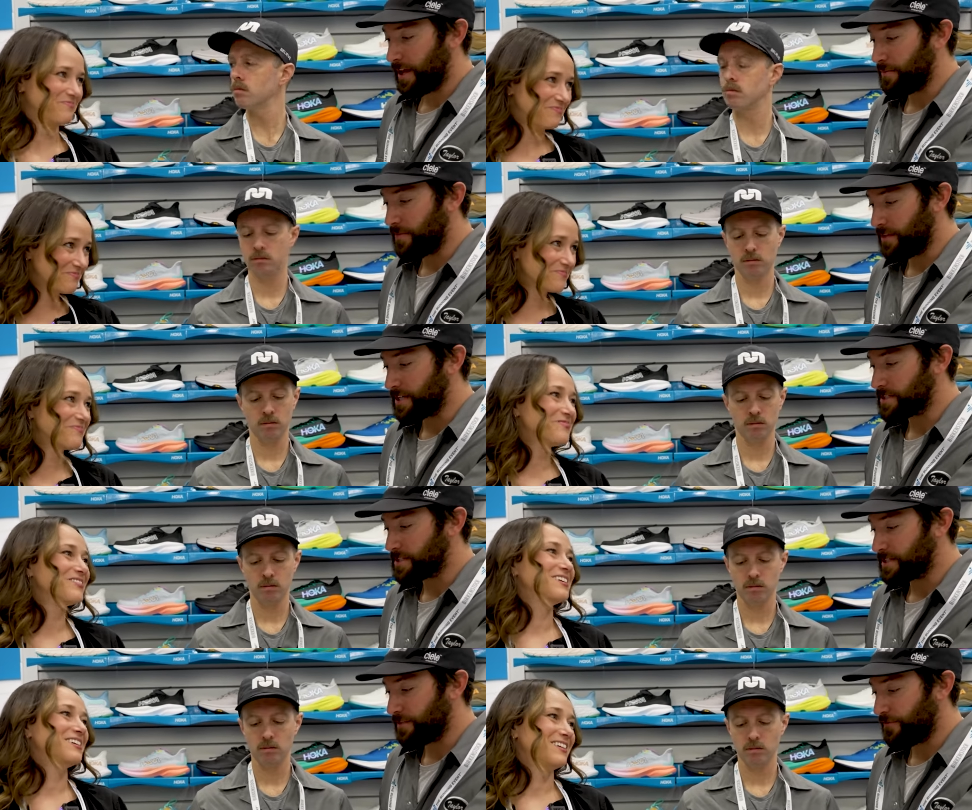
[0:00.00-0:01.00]
Speaker 1: I mean, this
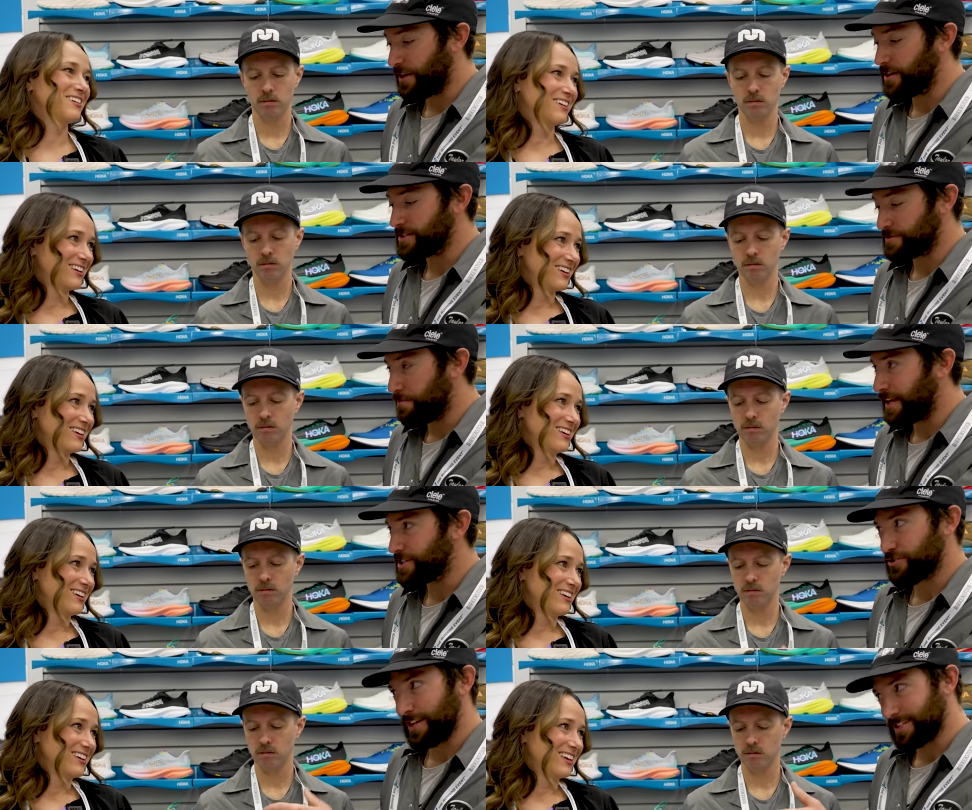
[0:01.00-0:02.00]
feels
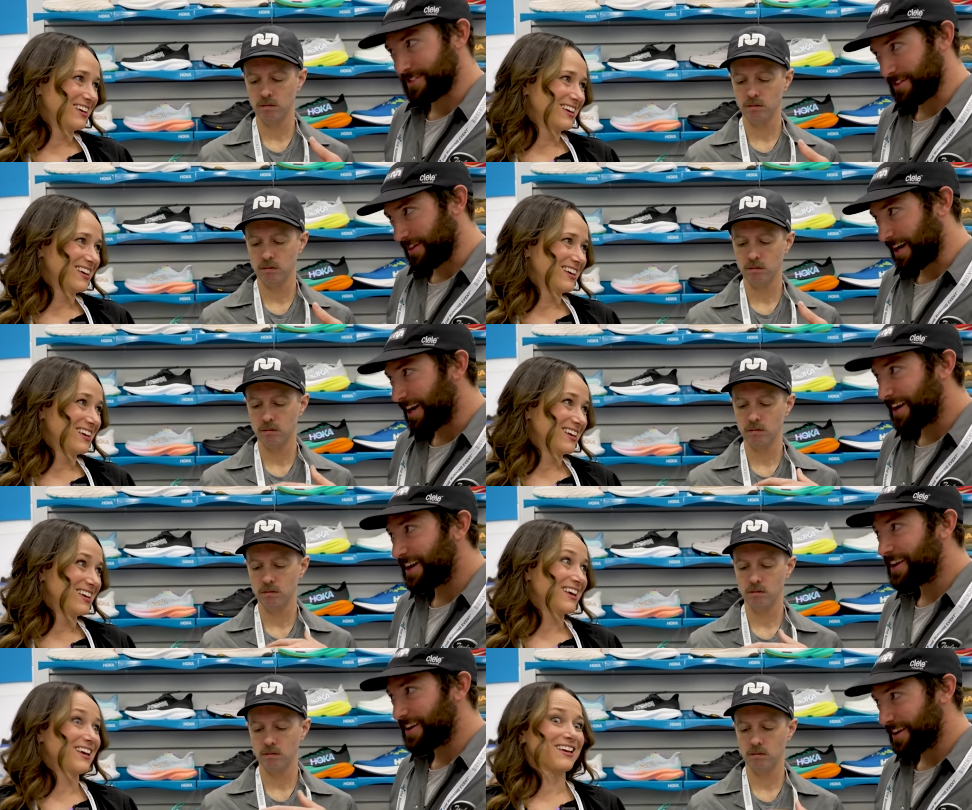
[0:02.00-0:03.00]

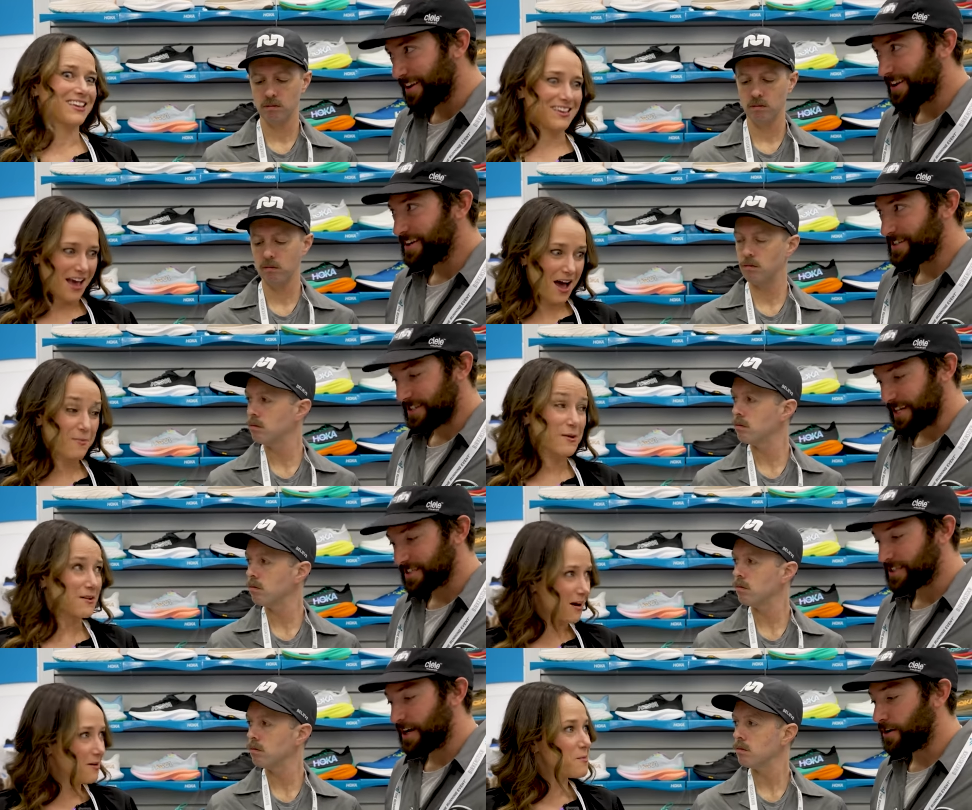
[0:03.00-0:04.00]
Matrix-like.
Speaker 2: Yeah, but
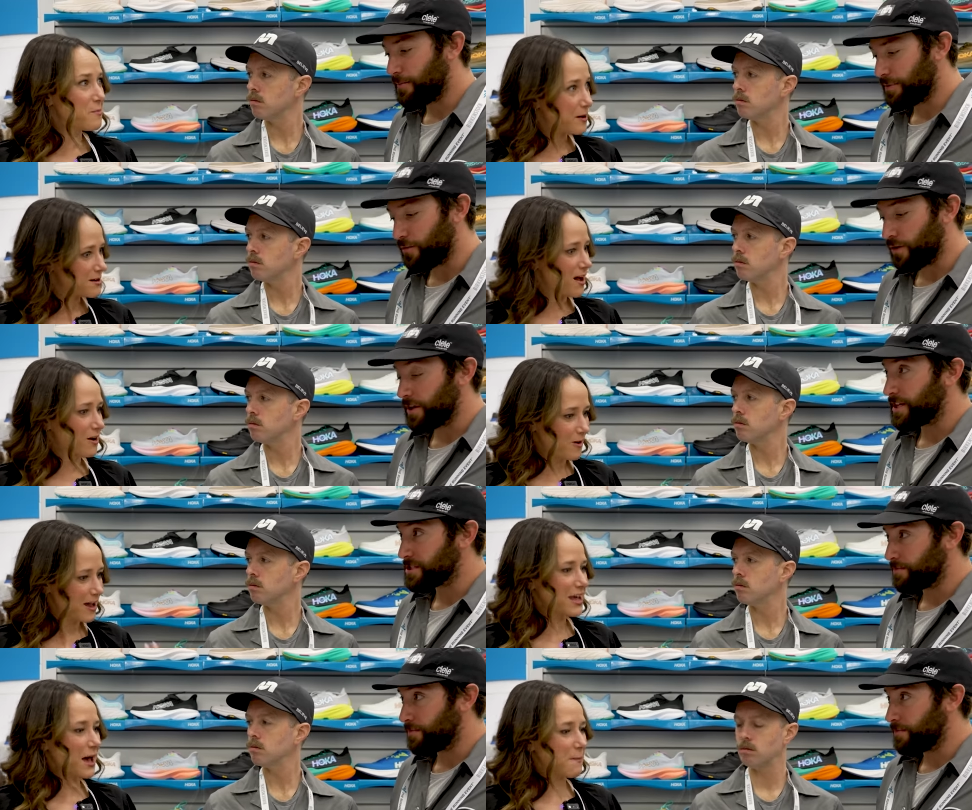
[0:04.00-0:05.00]
textile, not but, but not
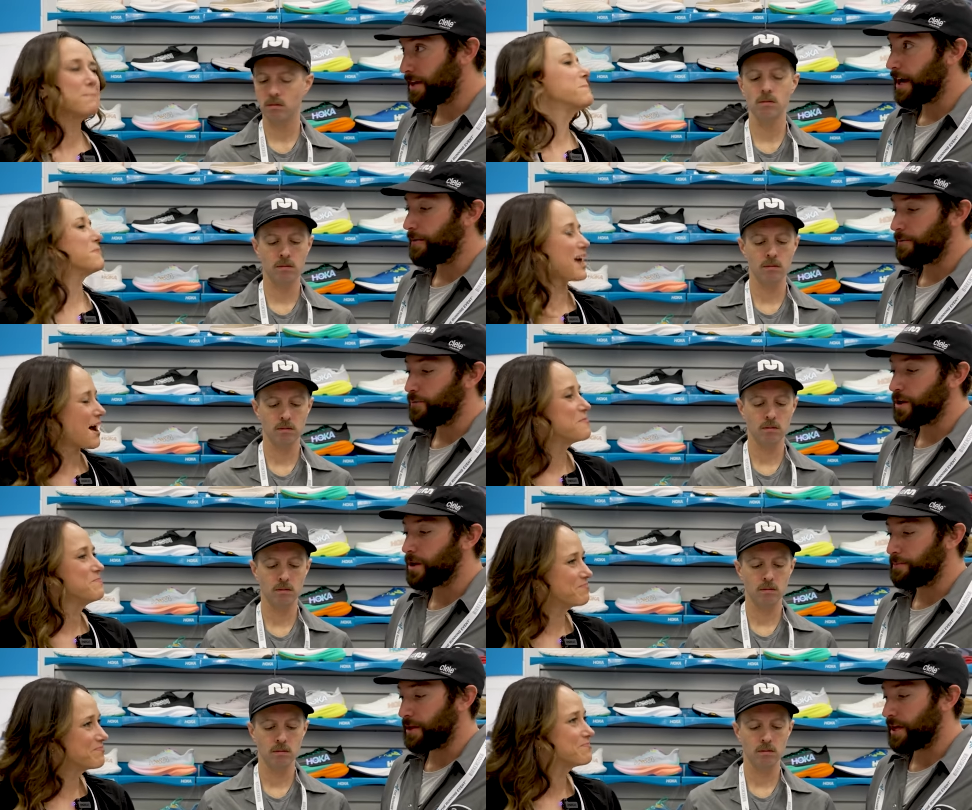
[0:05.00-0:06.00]
quite. This, yeah. yeah. yeah. Will
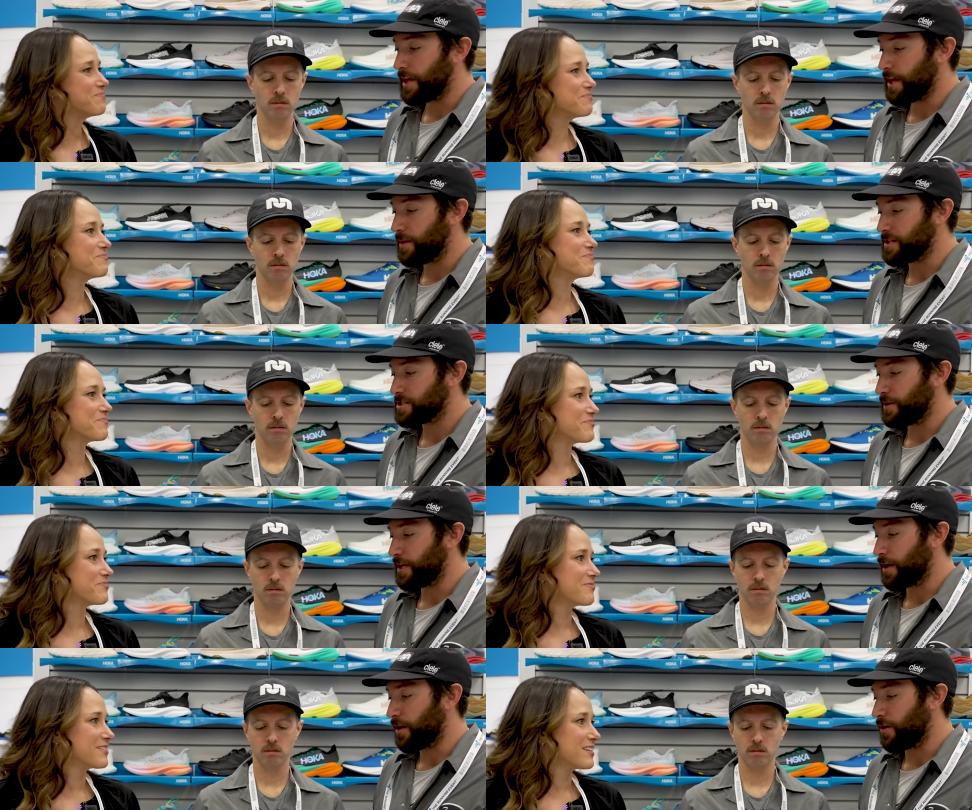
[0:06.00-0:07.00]
it
Speaker 1: be in the
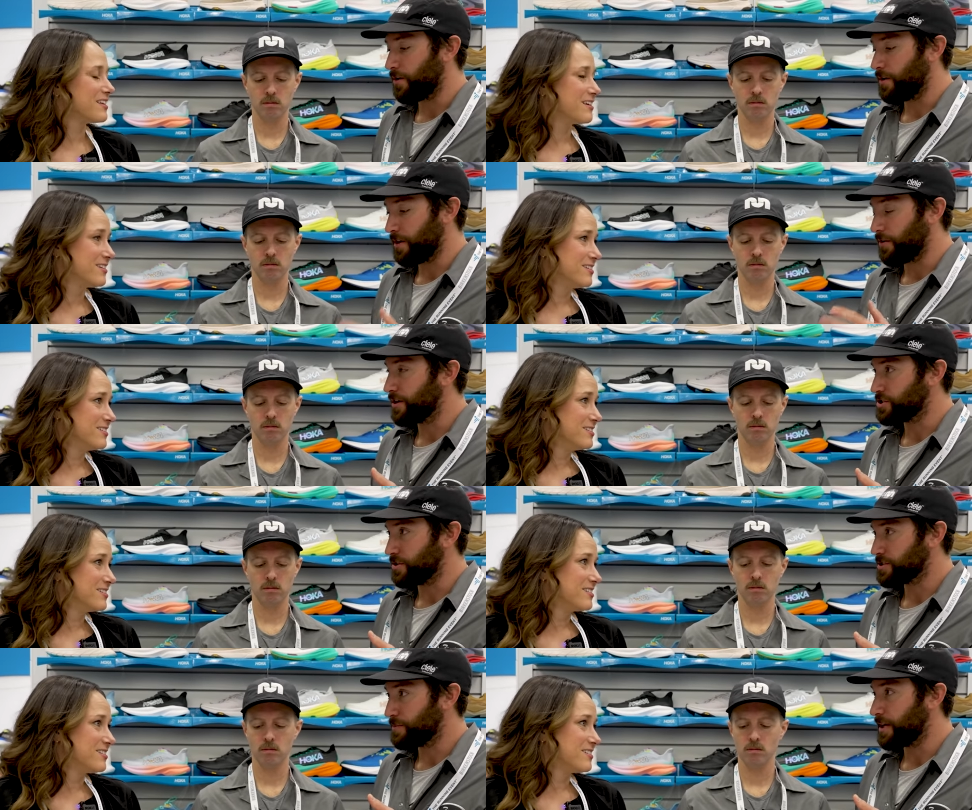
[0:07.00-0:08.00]
Speedgoat, the
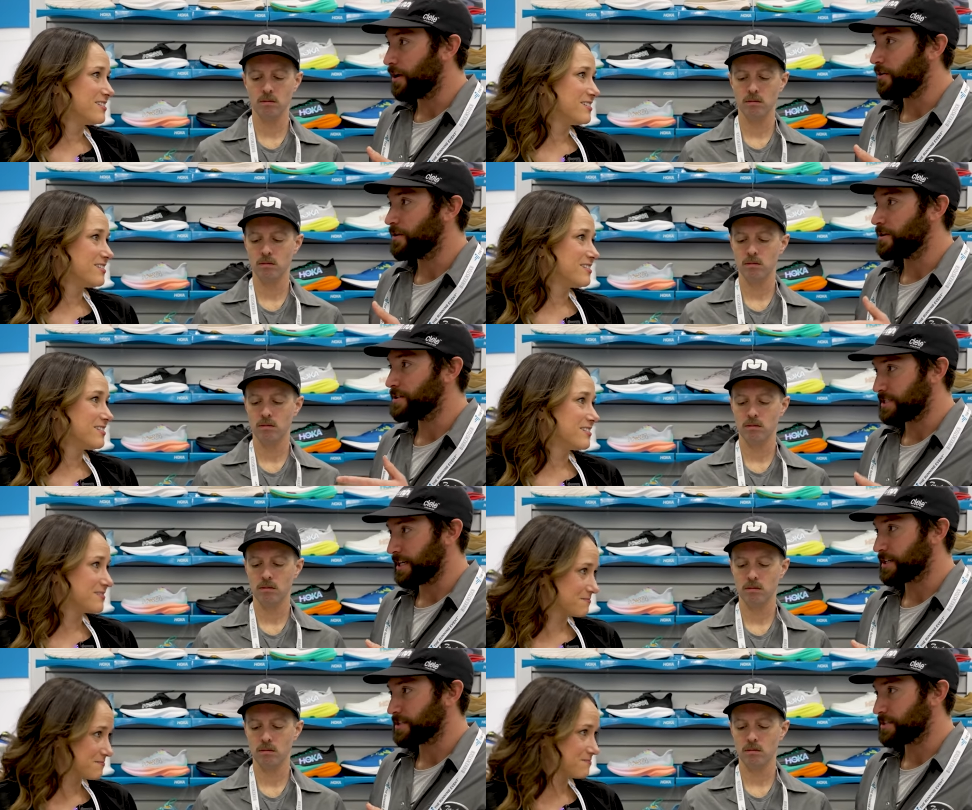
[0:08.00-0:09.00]
original Speedgoat
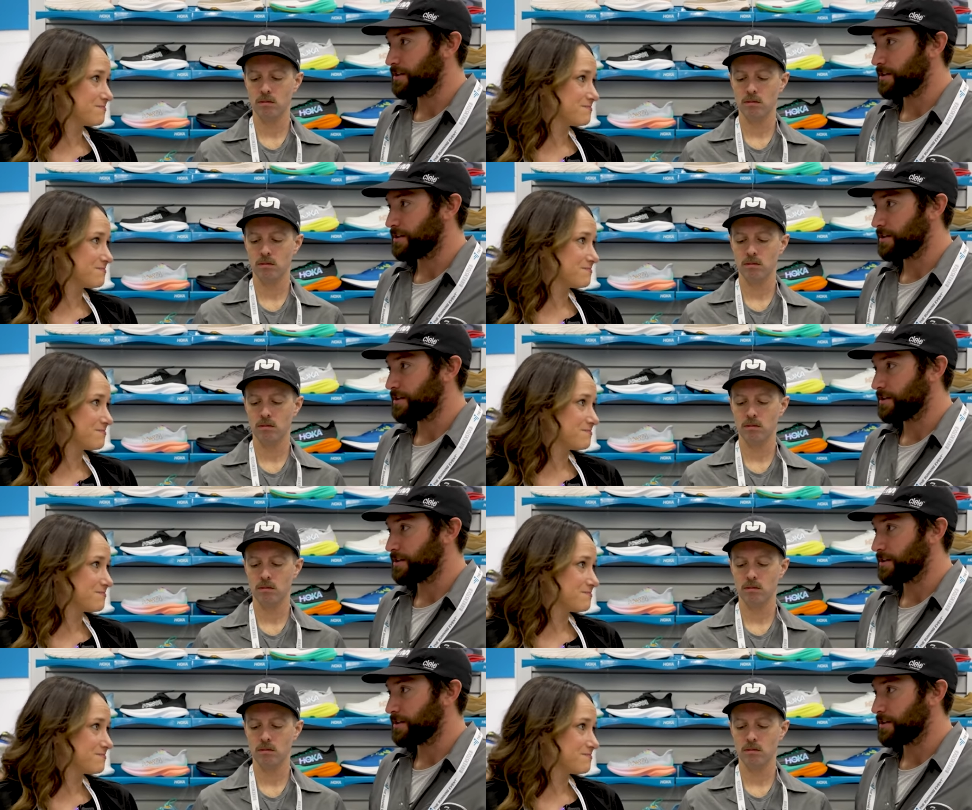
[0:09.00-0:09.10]
six,